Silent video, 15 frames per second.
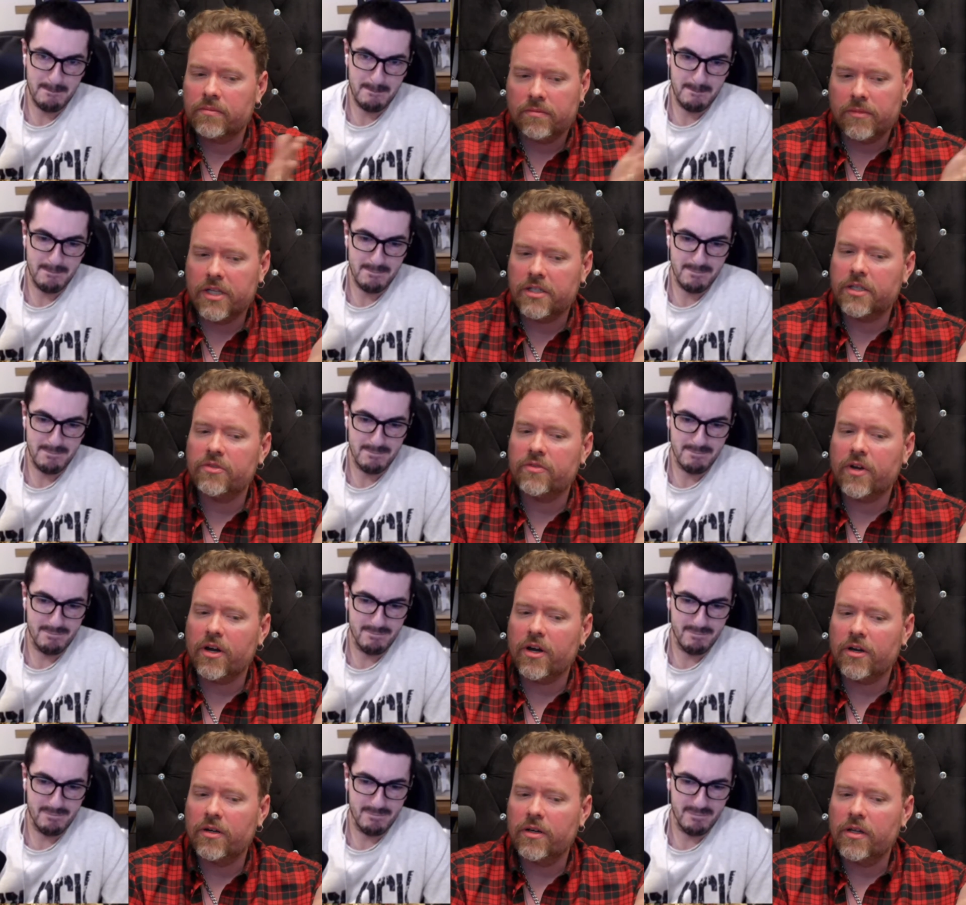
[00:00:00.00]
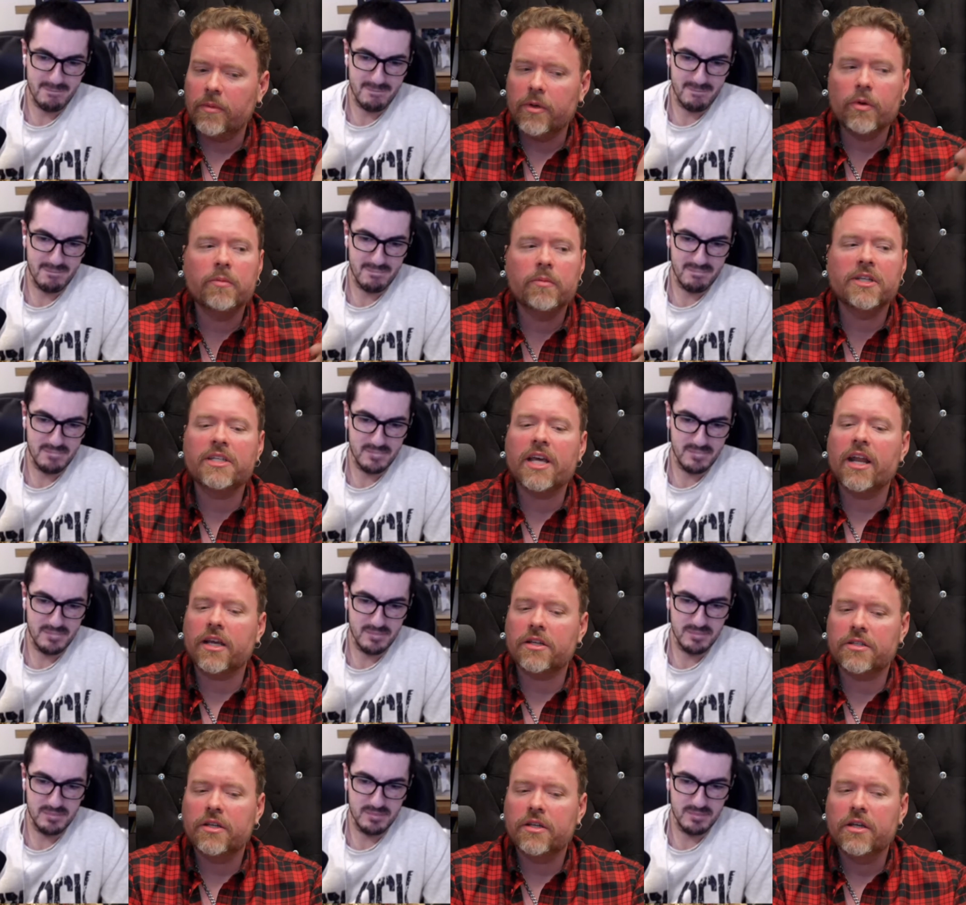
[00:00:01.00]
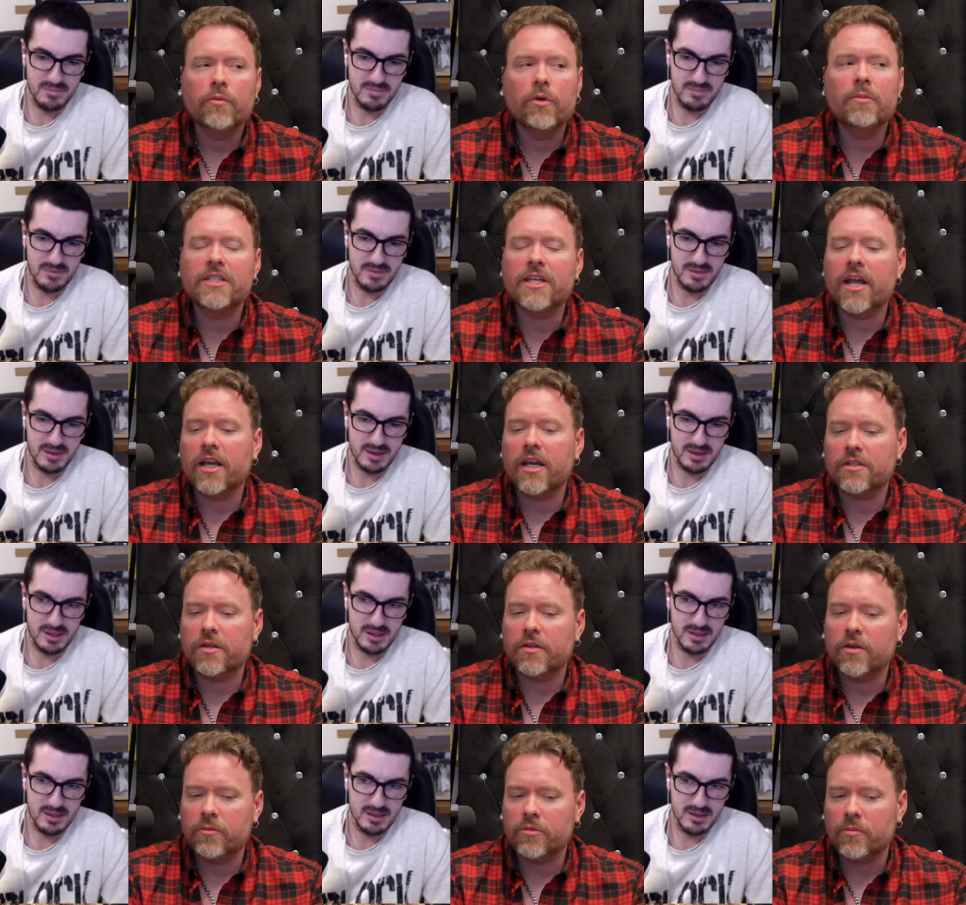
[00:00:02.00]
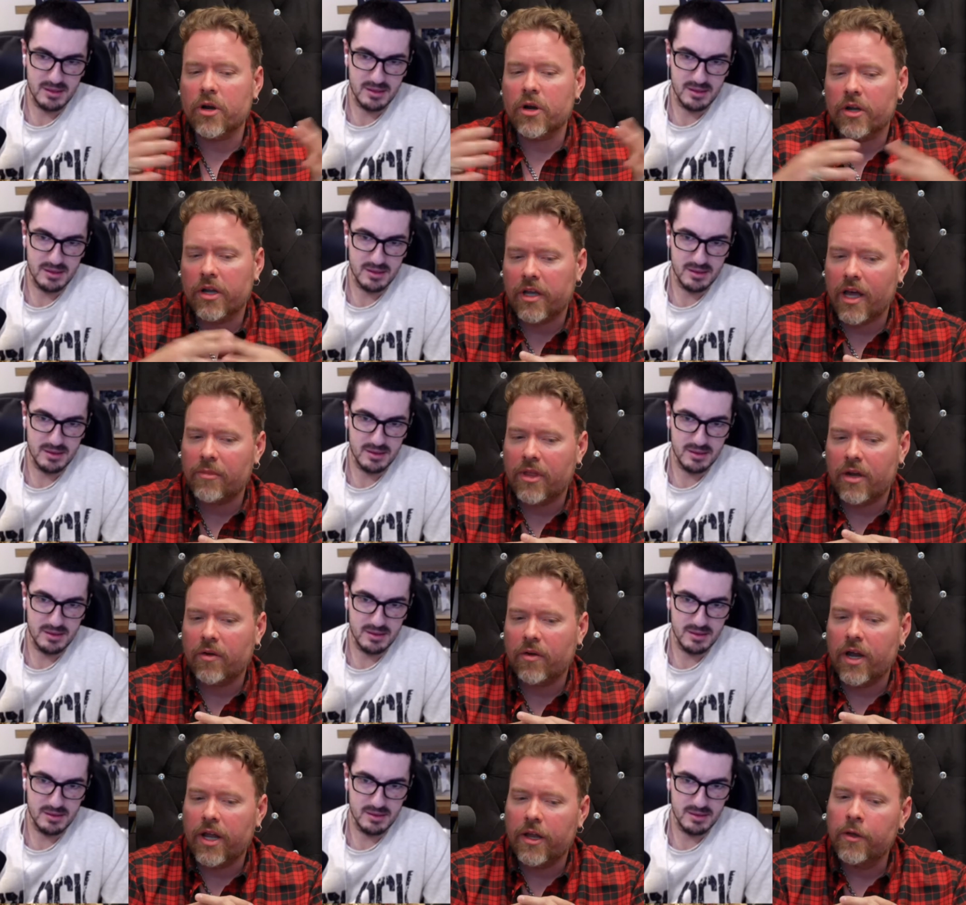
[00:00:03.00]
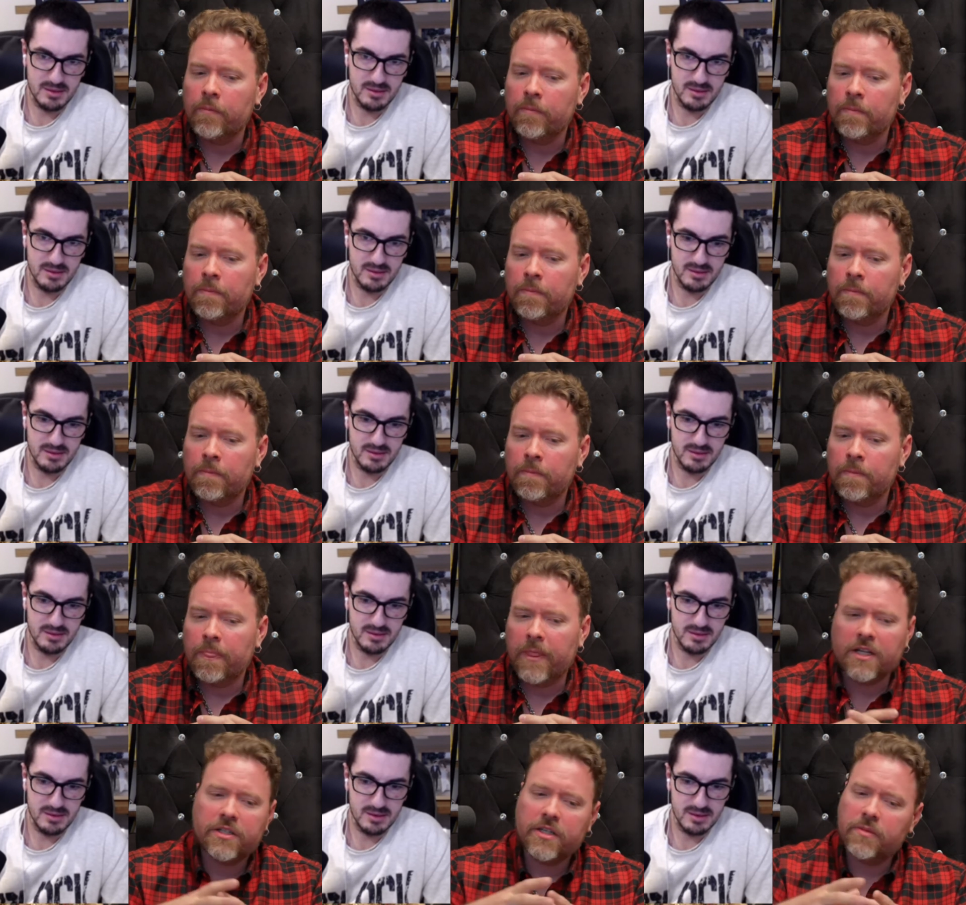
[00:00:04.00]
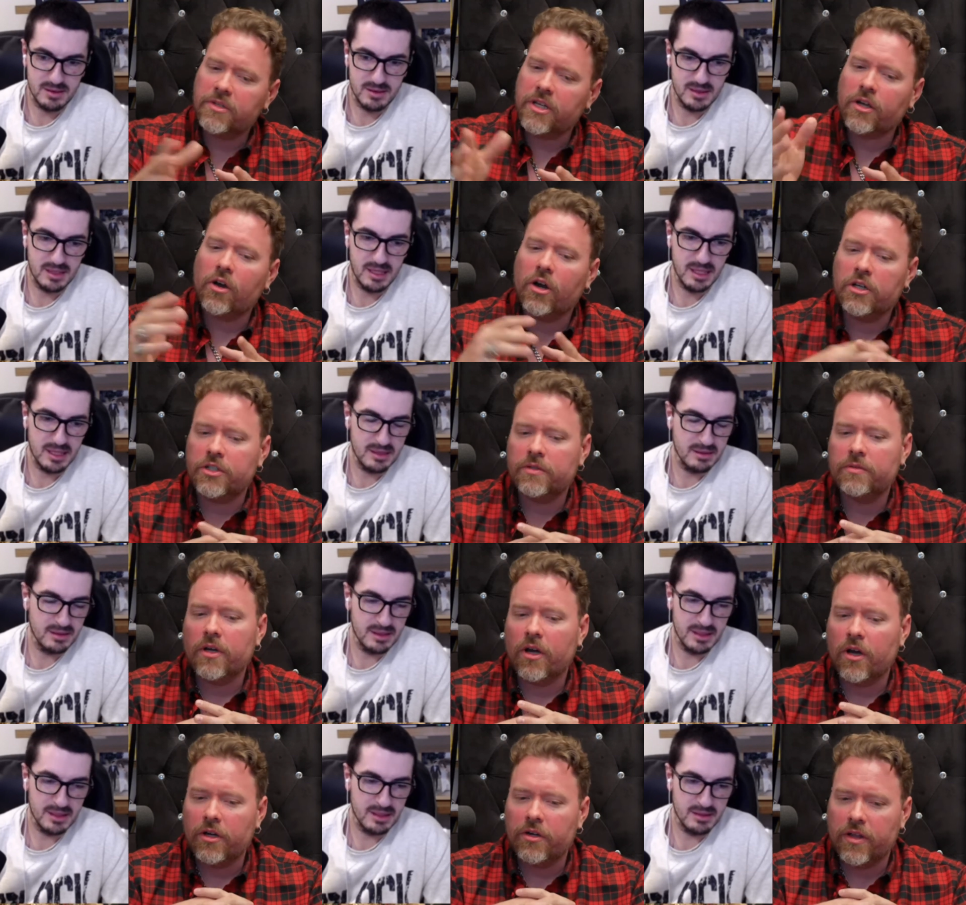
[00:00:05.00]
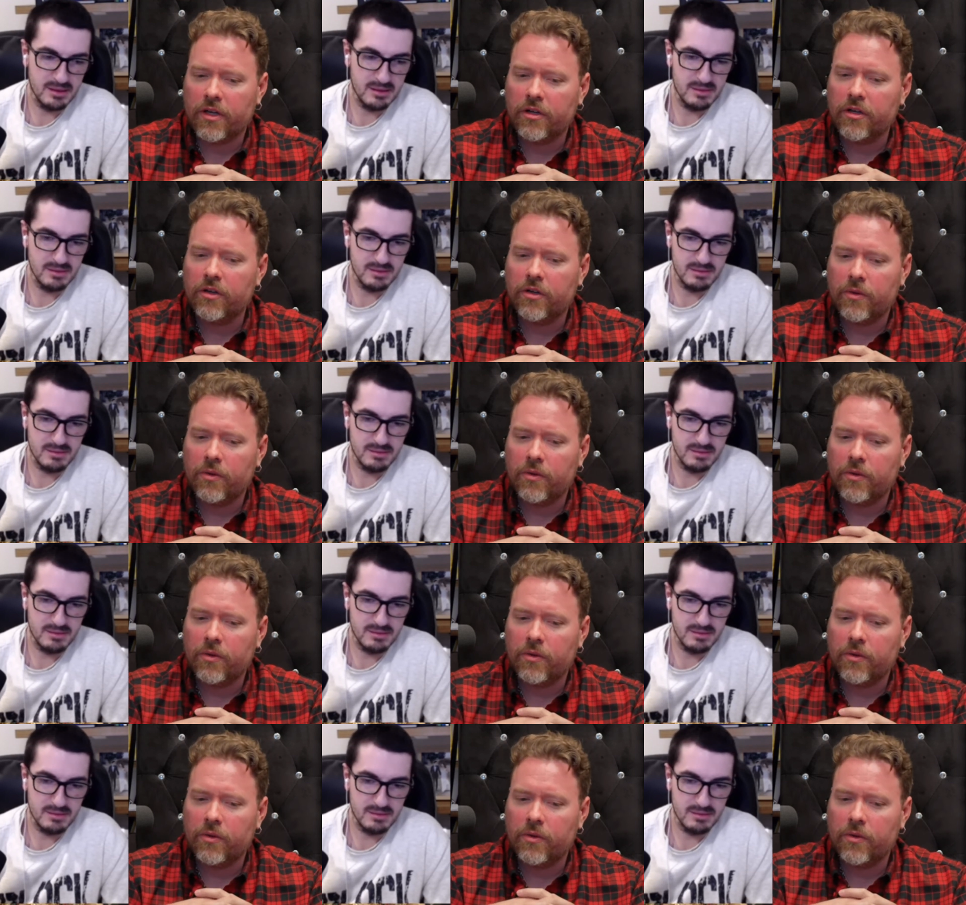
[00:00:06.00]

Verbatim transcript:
Speaker 1: That seems fair. I mean, we'd be 10x. We'd be 10x Ethereum's market cap then, right? That seems like a hard yeah. a hard thing to do,